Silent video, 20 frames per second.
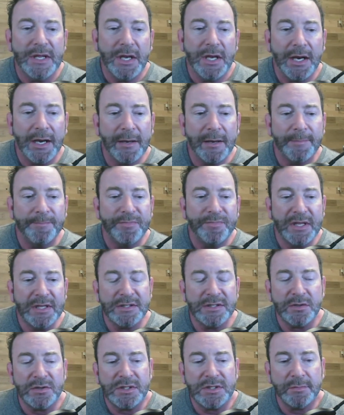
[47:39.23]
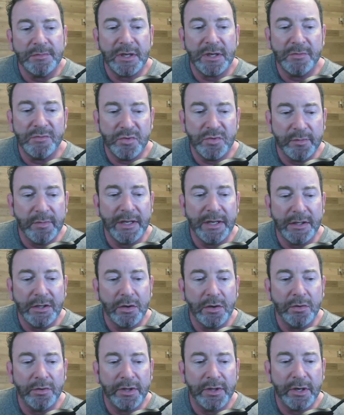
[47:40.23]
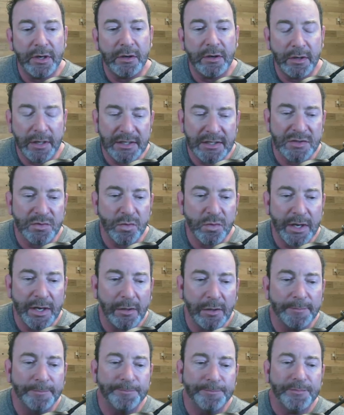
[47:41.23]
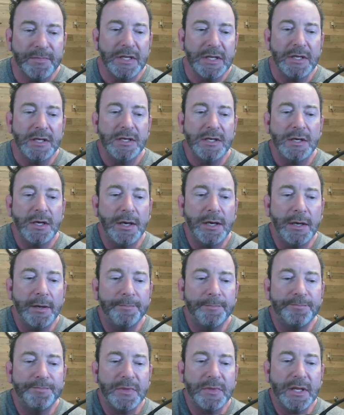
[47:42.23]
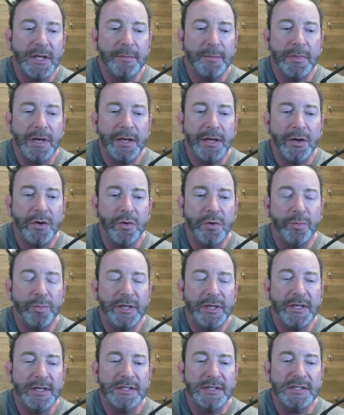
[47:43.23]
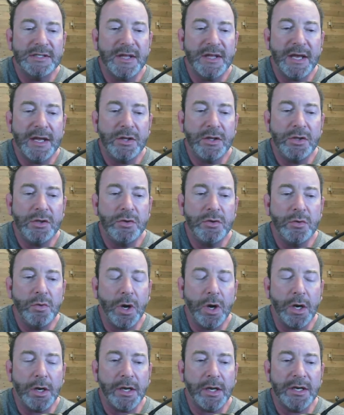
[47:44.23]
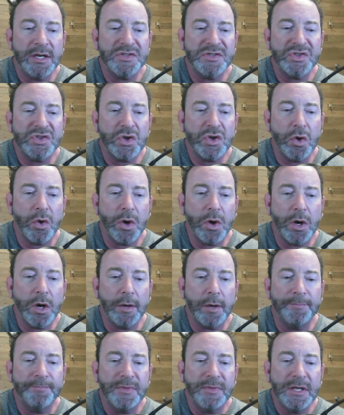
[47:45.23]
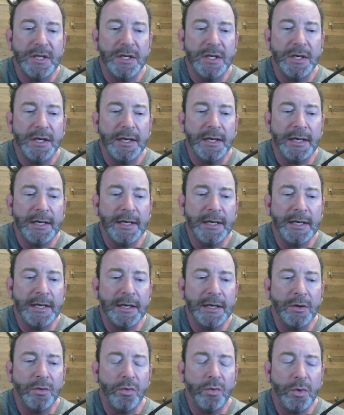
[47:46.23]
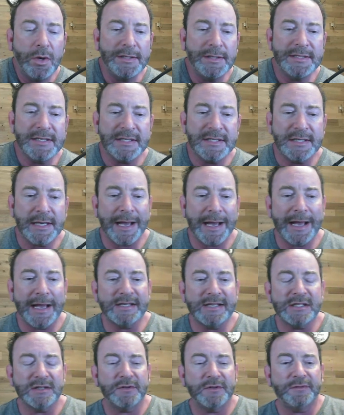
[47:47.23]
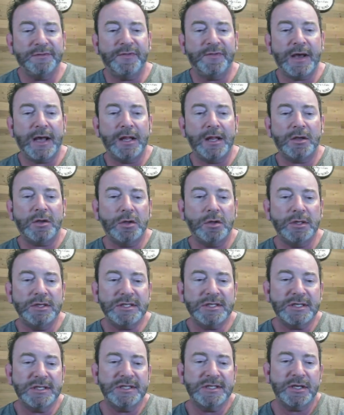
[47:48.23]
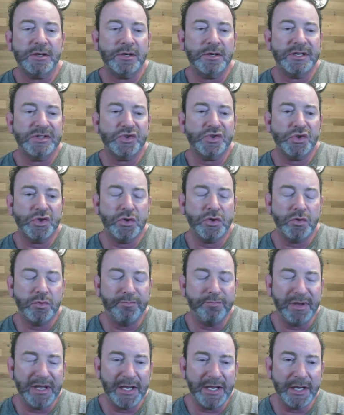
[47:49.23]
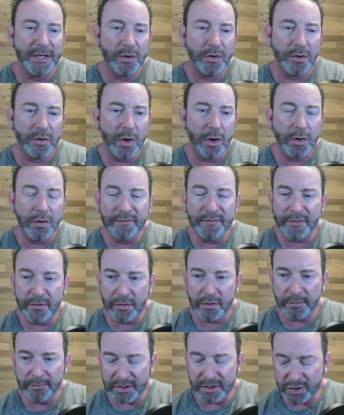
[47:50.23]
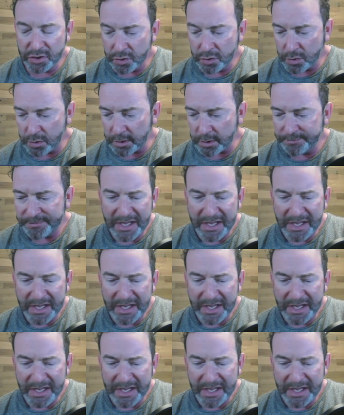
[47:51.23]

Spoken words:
And so sometimes we might go there as well. And my hope is that you are going to score. What size of a follicle is considered as too big or over mature?